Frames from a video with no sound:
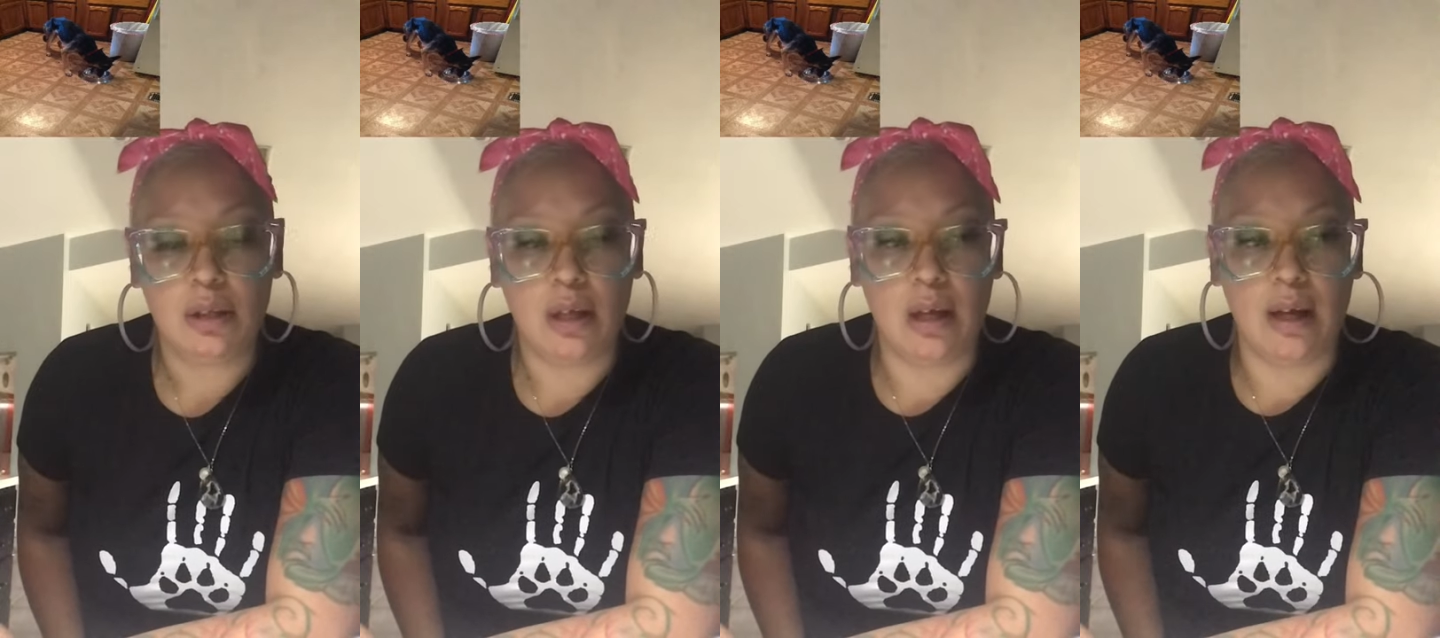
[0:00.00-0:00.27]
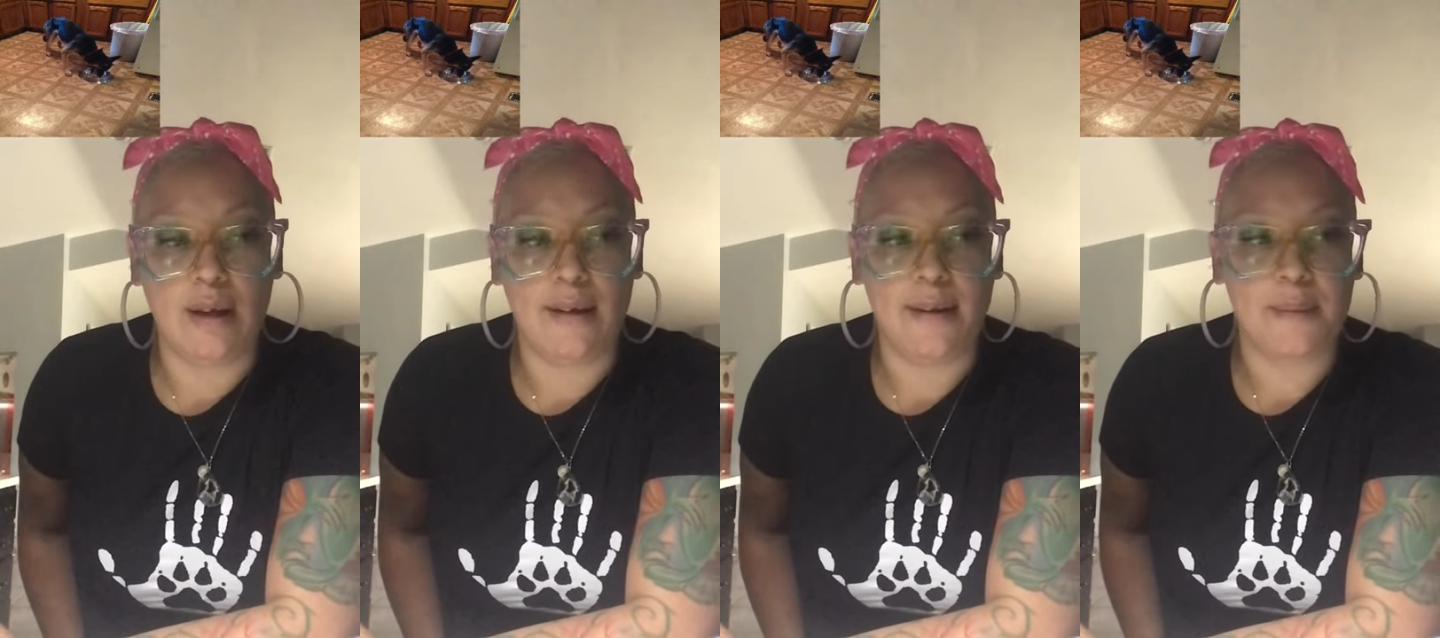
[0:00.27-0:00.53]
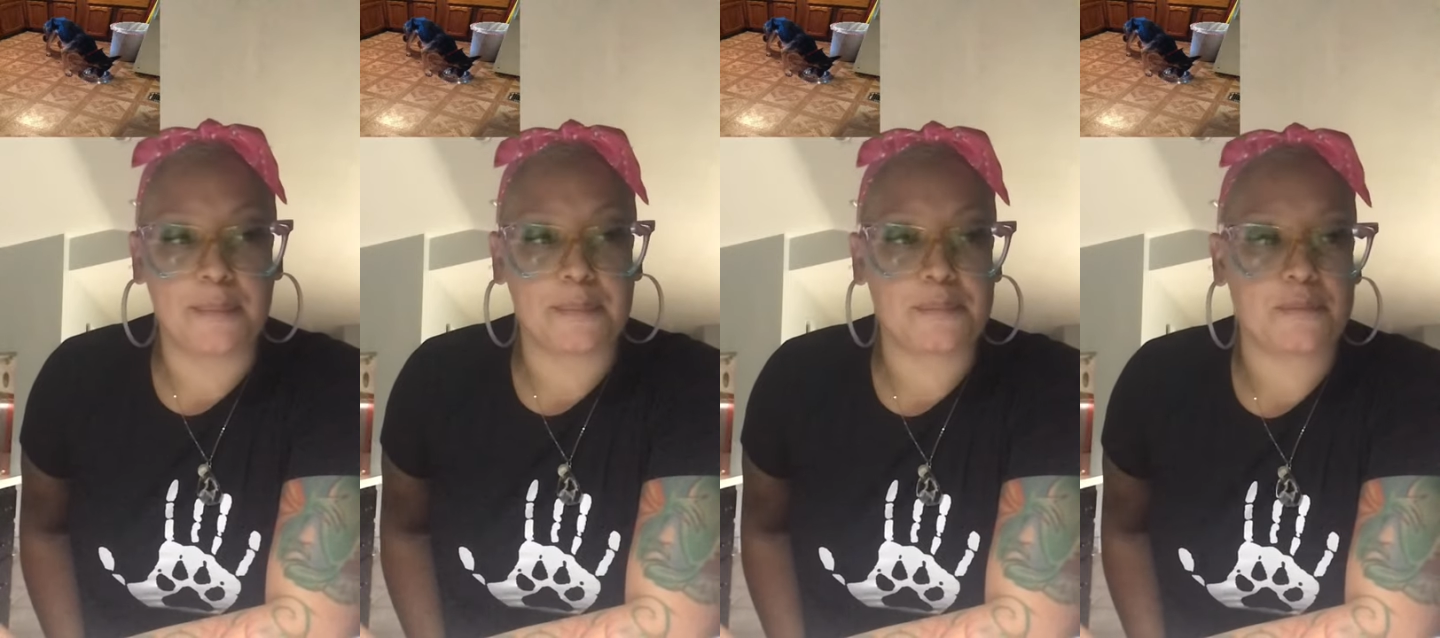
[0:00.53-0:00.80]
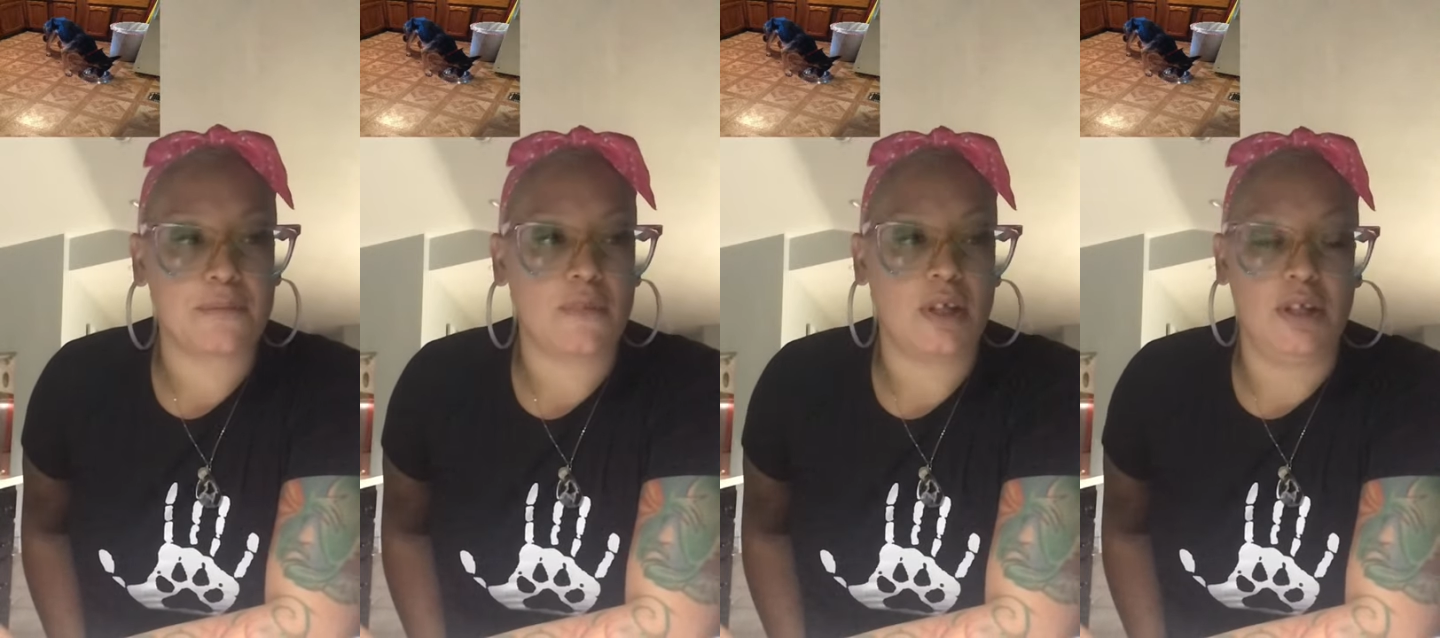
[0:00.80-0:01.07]
Um,
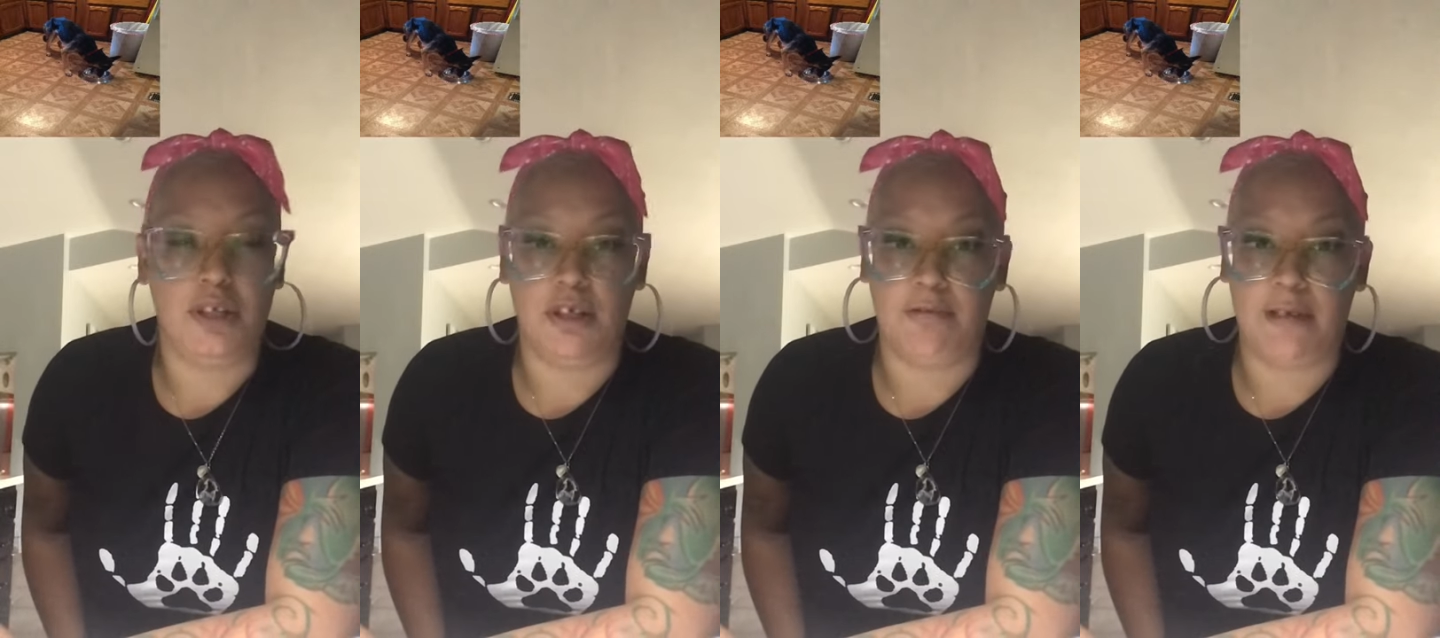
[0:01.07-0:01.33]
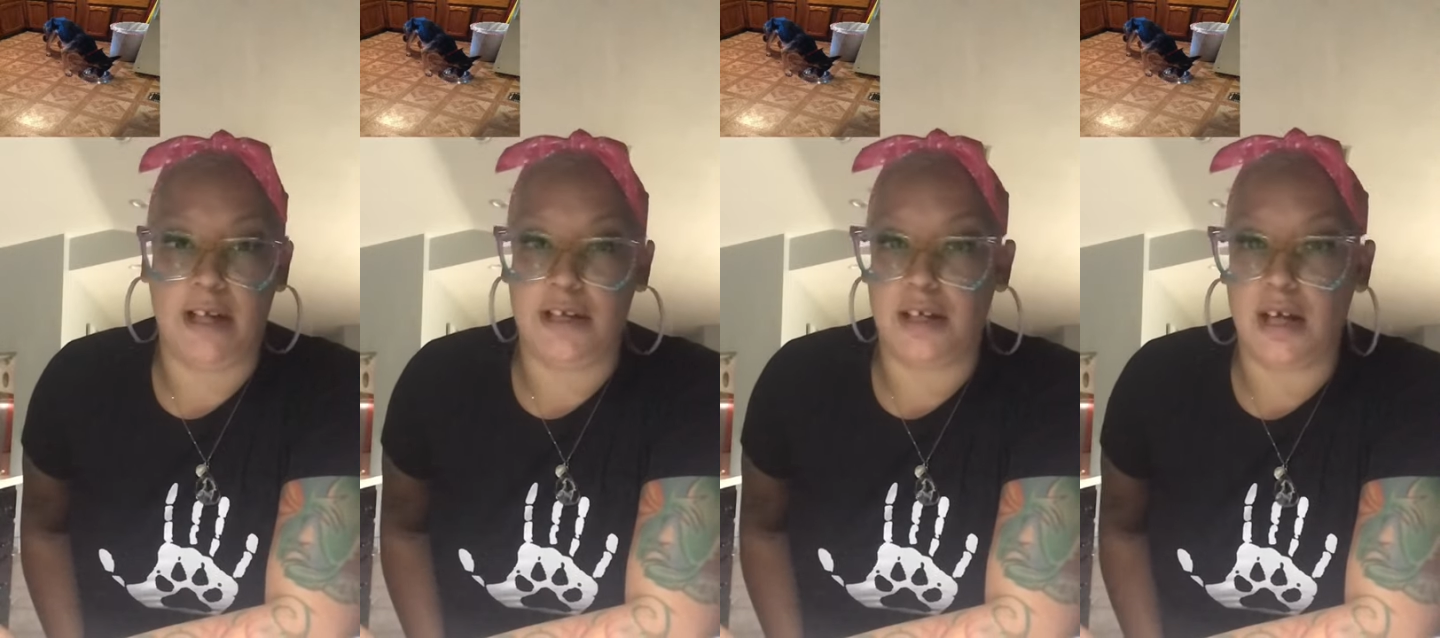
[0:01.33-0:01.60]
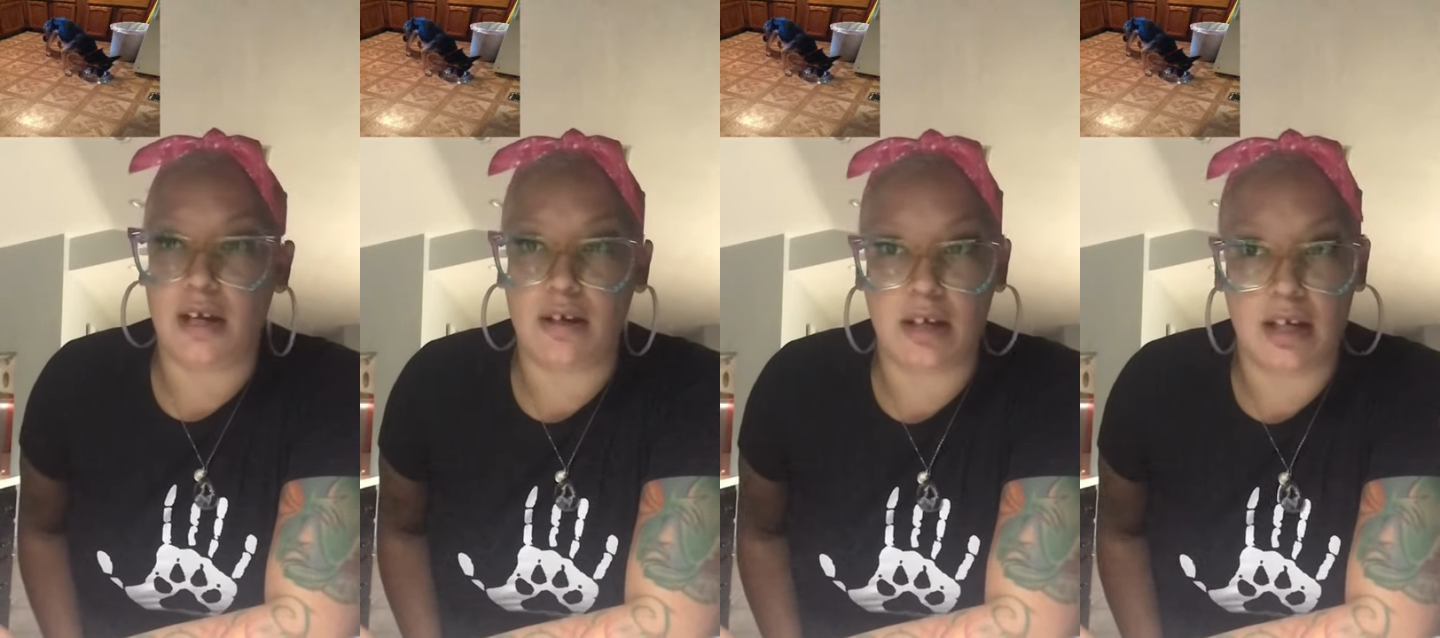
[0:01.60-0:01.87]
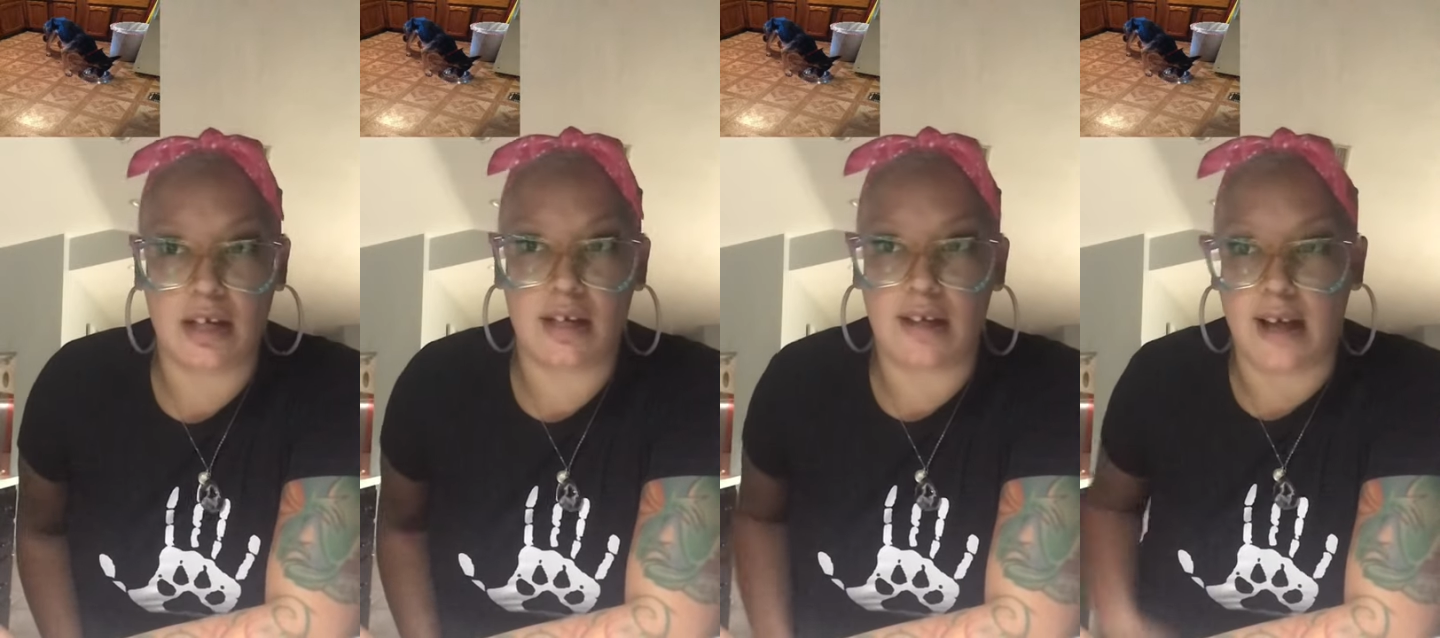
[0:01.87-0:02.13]
your veterinarian,